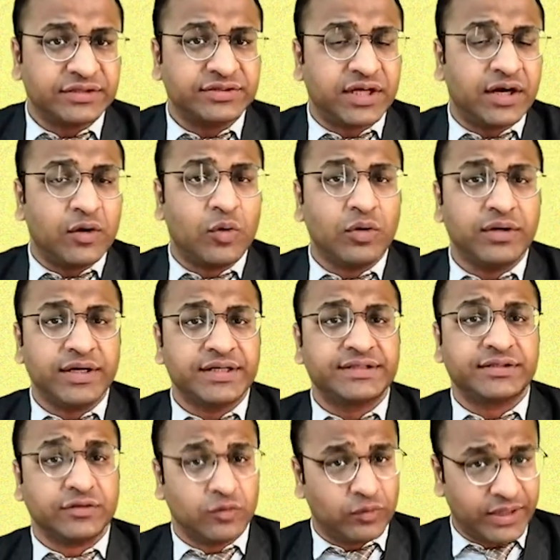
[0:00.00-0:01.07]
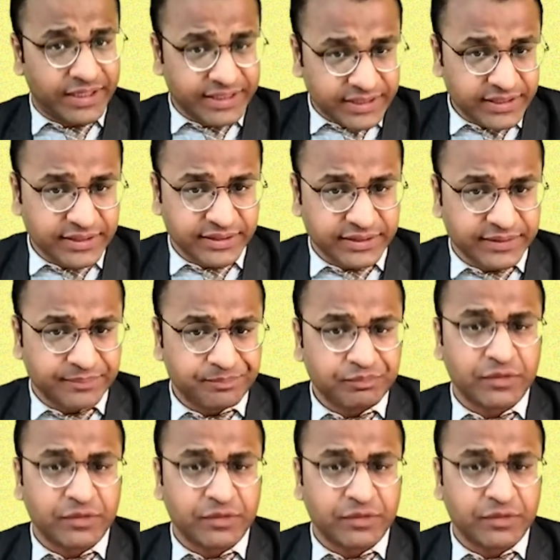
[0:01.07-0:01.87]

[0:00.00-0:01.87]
shall hold its validity,